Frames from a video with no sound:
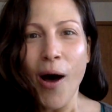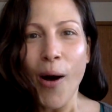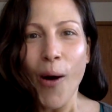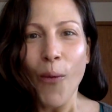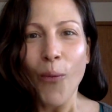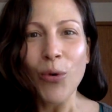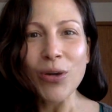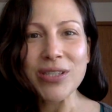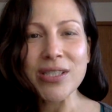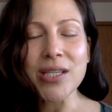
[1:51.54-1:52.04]

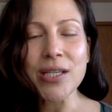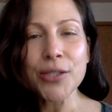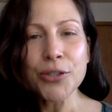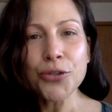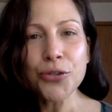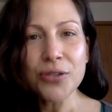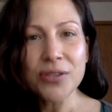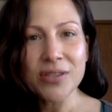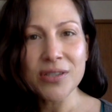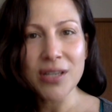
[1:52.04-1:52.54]
What's
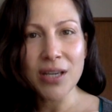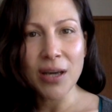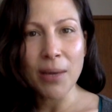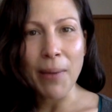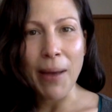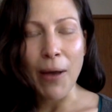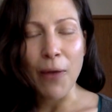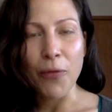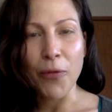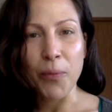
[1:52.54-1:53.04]
interesting
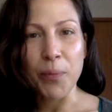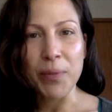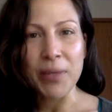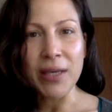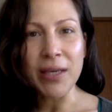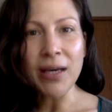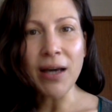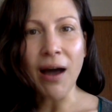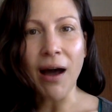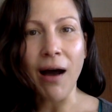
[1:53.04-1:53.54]
about the
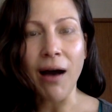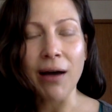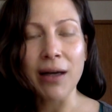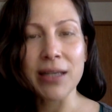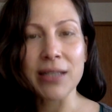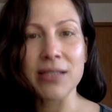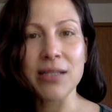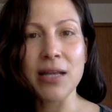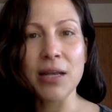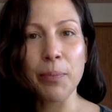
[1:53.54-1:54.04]
peacock
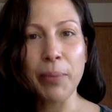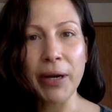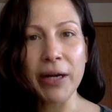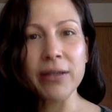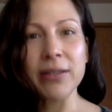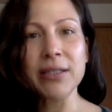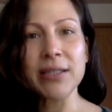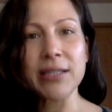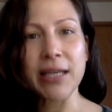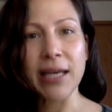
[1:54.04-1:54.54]
is that
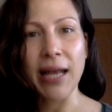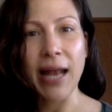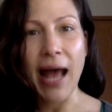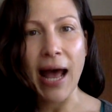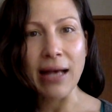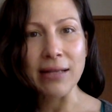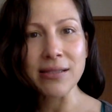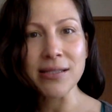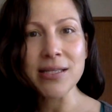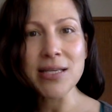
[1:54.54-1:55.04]
apparently it
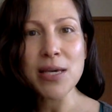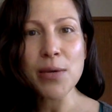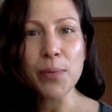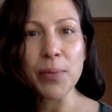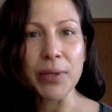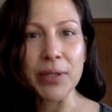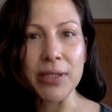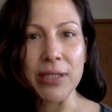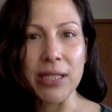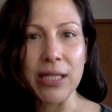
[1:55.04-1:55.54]
has the
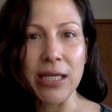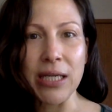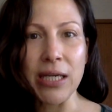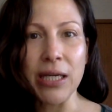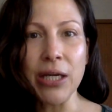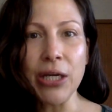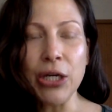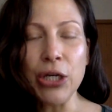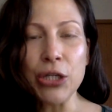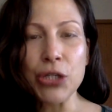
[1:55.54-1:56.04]
ability
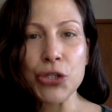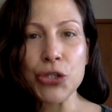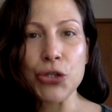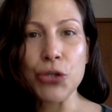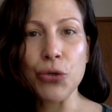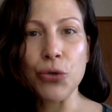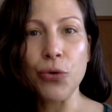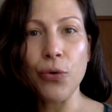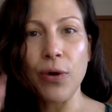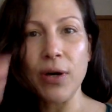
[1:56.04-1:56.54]

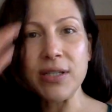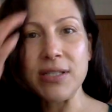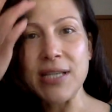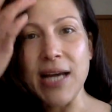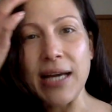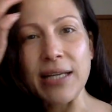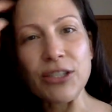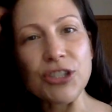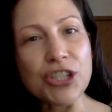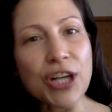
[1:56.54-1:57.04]
to
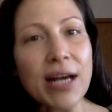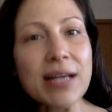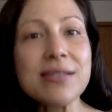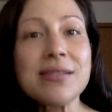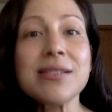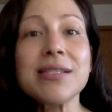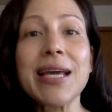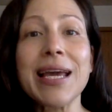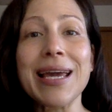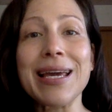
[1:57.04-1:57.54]

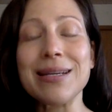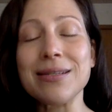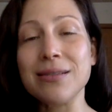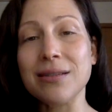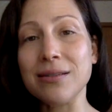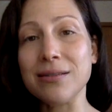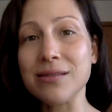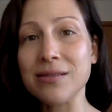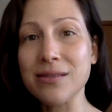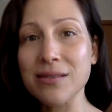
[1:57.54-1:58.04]
digest and
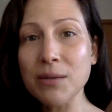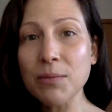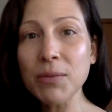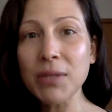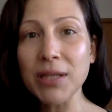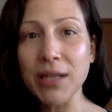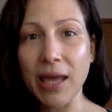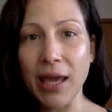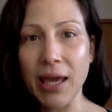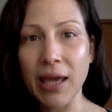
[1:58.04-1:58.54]

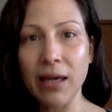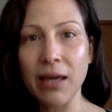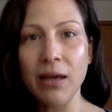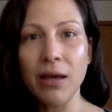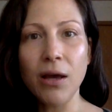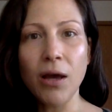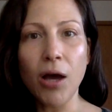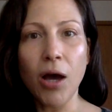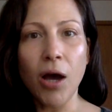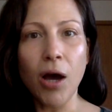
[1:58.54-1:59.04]
assimilate
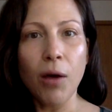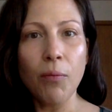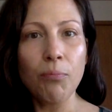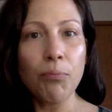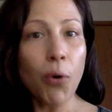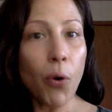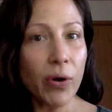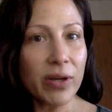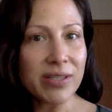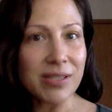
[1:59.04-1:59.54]

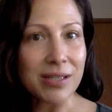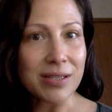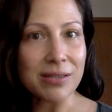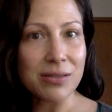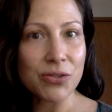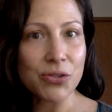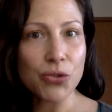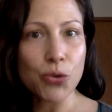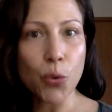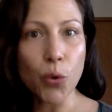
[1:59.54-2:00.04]

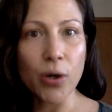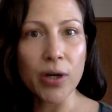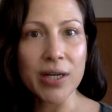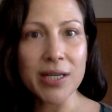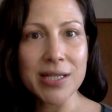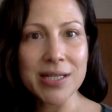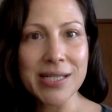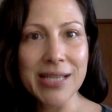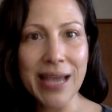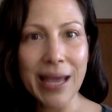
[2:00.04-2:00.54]
poisons or
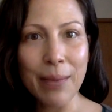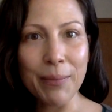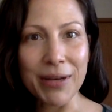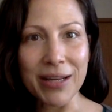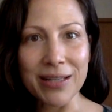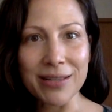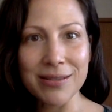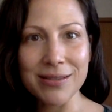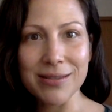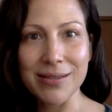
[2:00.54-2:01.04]

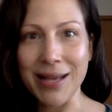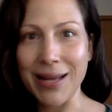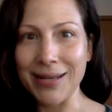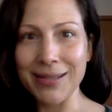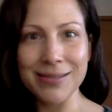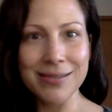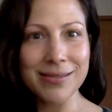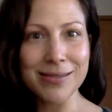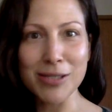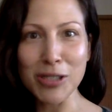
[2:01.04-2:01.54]
contaminants, and
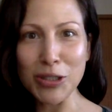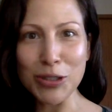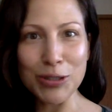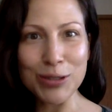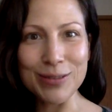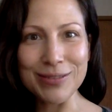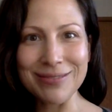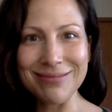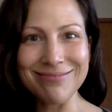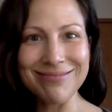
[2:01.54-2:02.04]
it's
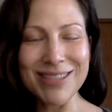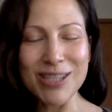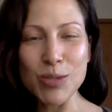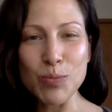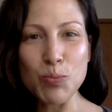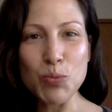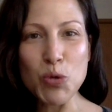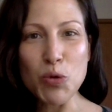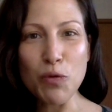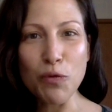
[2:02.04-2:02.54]
still this
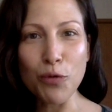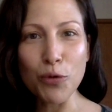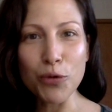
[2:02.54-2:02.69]
beautiful